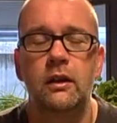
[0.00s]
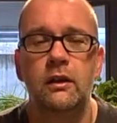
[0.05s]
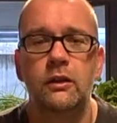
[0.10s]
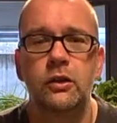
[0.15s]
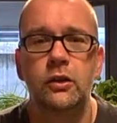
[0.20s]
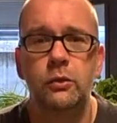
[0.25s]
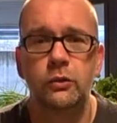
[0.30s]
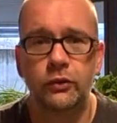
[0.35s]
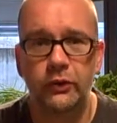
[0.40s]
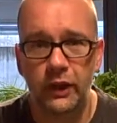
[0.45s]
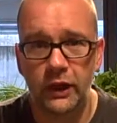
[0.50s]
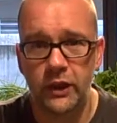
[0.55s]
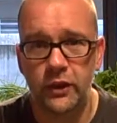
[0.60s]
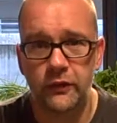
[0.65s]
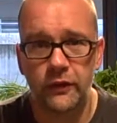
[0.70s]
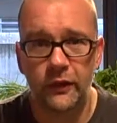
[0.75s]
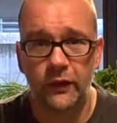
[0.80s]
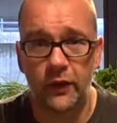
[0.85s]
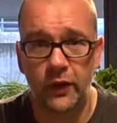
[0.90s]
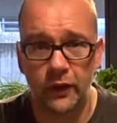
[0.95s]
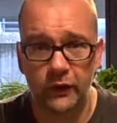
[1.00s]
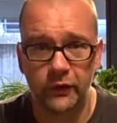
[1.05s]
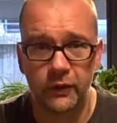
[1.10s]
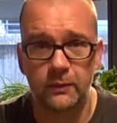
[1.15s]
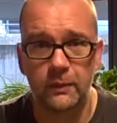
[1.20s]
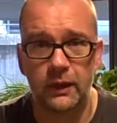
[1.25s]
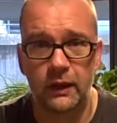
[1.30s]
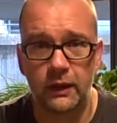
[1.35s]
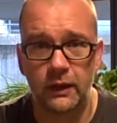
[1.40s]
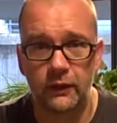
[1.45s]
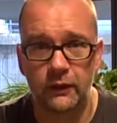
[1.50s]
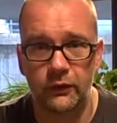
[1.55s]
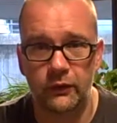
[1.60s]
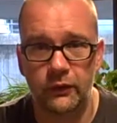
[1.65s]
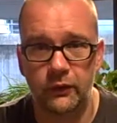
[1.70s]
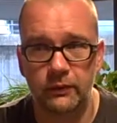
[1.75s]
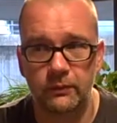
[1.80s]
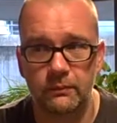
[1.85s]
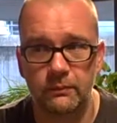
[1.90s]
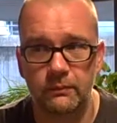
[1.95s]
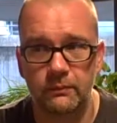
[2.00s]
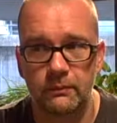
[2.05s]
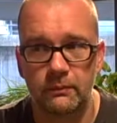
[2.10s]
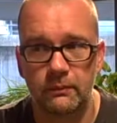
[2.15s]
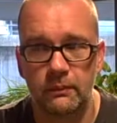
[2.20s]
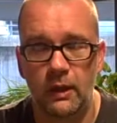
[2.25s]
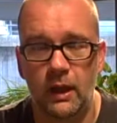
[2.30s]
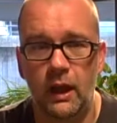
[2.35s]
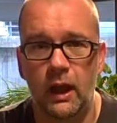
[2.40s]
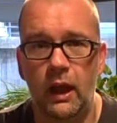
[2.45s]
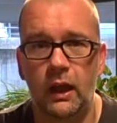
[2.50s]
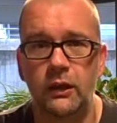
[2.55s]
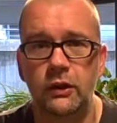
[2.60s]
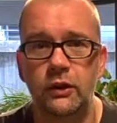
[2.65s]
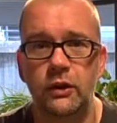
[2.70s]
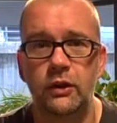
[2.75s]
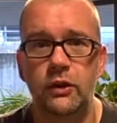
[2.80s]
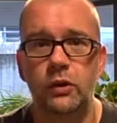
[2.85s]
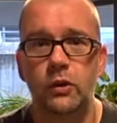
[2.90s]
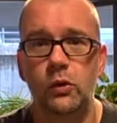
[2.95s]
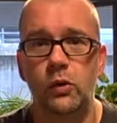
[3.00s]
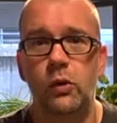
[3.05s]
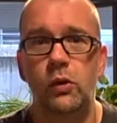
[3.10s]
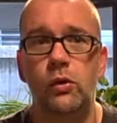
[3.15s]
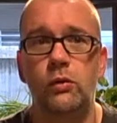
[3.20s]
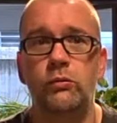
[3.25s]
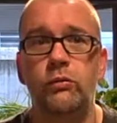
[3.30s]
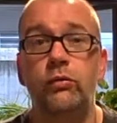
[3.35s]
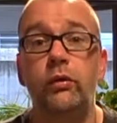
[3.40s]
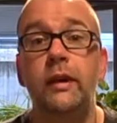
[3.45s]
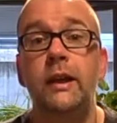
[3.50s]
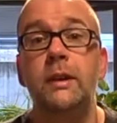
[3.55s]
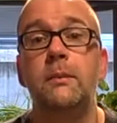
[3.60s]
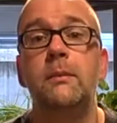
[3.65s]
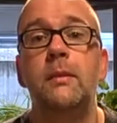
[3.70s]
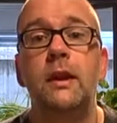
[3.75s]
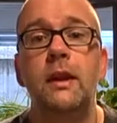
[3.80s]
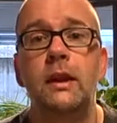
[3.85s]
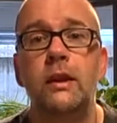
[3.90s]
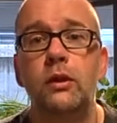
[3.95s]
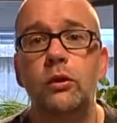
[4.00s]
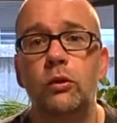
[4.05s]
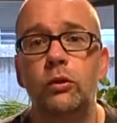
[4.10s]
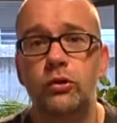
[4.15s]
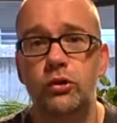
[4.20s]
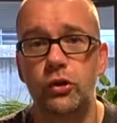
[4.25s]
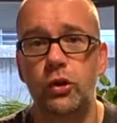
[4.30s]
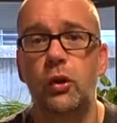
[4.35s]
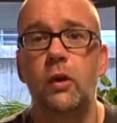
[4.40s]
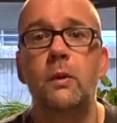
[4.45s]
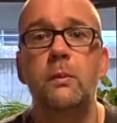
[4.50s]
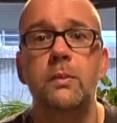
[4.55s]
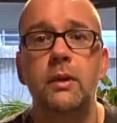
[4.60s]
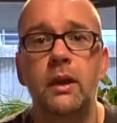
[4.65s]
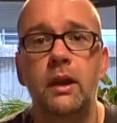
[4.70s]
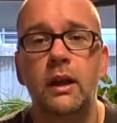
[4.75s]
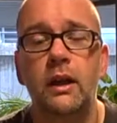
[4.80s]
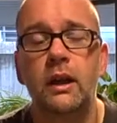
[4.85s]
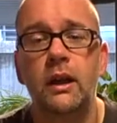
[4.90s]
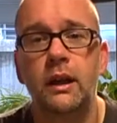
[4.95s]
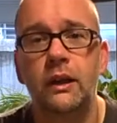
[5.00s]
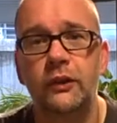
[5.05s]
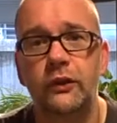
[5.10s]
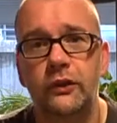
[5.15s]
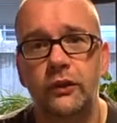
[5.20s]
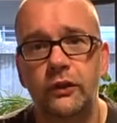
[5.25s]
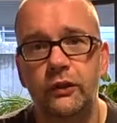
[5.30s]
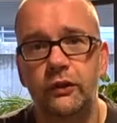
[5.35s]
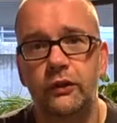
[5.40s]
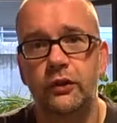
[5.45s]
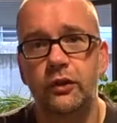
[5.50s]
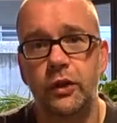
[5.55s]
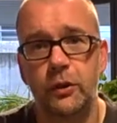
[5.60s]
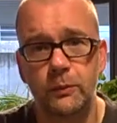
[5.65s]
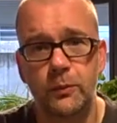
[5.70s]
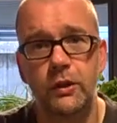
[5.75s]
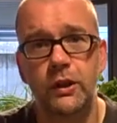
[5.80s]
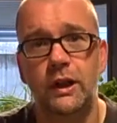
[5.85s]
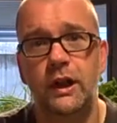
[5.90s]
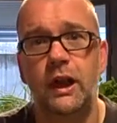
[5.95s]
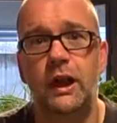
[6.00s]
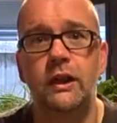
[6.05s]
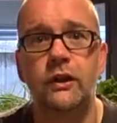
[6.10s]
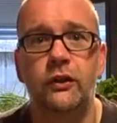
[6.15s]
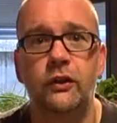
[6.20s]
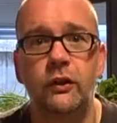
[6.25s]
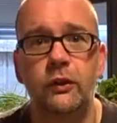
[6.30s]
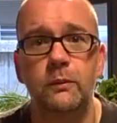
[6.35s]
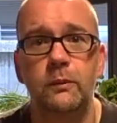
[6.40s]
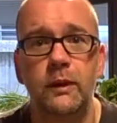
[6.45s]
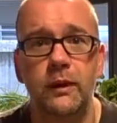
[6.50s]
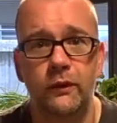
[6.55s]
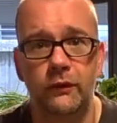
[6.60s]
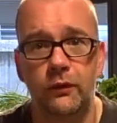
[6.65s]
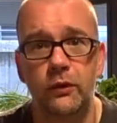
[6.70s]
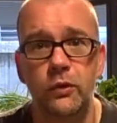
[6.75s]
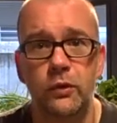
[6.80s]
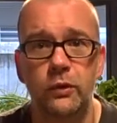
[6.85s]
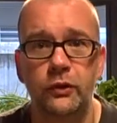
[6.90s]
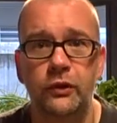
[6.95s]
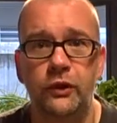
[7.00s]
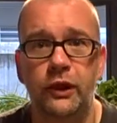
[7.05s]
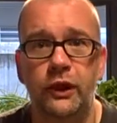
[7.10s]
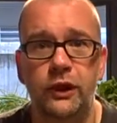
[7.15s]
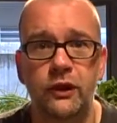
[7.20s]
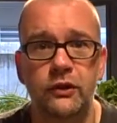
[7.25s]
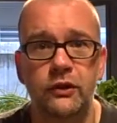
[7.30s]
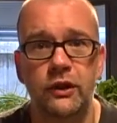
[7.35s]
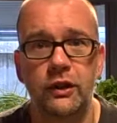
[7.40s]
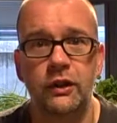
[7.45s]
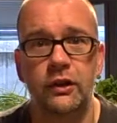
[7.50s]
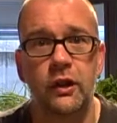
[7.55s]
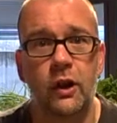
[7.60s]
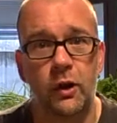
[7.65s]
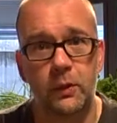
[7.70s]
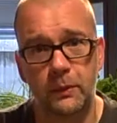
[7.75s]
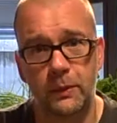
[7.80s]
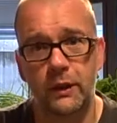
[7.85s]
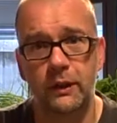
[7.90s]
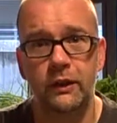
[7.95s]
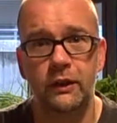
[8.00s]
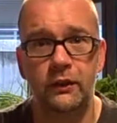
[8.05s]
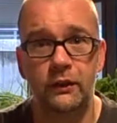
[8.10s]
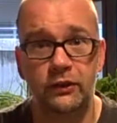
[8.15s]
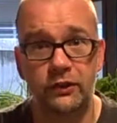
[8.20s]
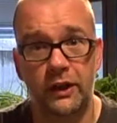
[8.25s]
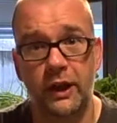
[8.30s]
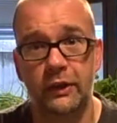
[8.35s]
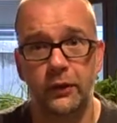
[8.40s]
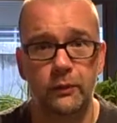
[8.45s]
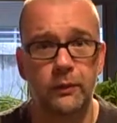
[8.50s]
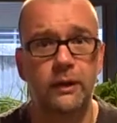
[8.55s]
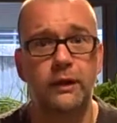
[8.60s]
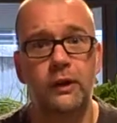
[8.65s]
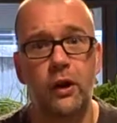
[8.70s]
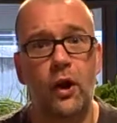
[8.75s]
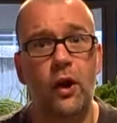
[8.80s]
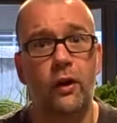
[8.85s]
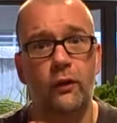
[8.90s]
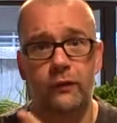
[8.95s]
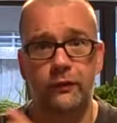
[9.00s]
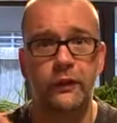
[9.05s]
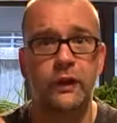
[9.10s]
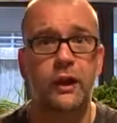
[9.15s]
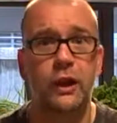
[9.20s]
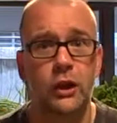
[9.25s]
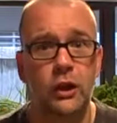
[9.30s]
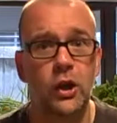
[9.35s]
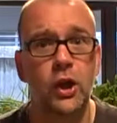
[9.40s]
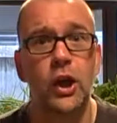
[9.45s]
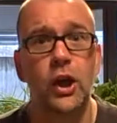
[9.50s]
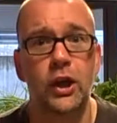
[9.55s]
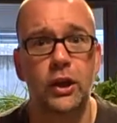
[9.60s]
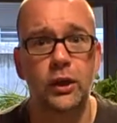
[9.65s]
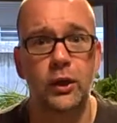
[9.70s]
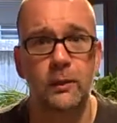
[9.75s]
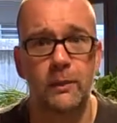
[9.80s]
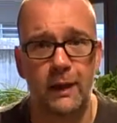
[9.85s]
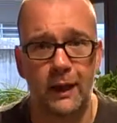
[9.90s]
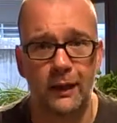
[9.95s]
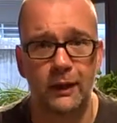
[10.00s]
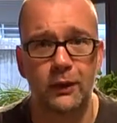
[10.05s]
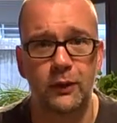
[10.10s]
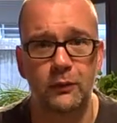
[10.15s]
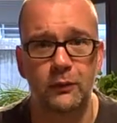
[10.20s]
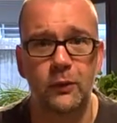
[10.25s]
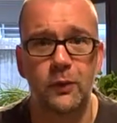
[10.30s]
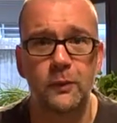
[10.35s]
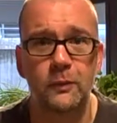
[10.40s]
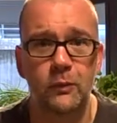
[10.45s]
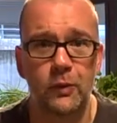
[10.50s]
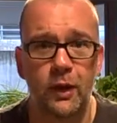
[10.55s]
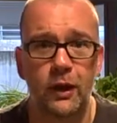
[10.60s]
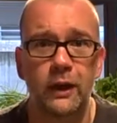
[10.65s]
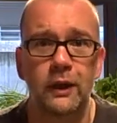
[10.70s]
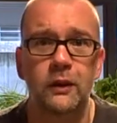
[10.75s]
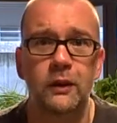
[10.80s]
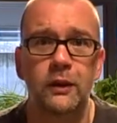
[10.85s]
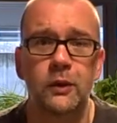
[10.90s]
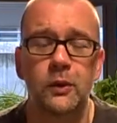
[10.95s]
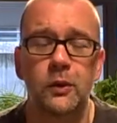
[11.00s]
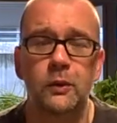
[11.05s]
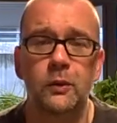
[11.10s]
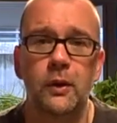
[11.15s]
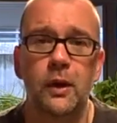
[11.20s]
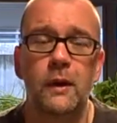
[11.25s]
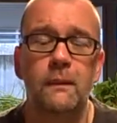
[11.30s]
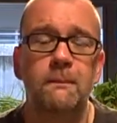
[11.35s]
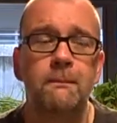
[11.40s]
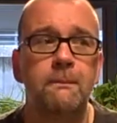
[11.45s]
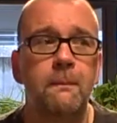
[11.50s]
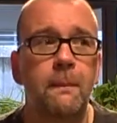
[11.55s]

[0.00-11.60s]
You'll teach for 30 minutes and your remit, your job, is to communicate to me through your teaching. I'll be the shadowy dark figure lurking at the back of the room, right in the corner.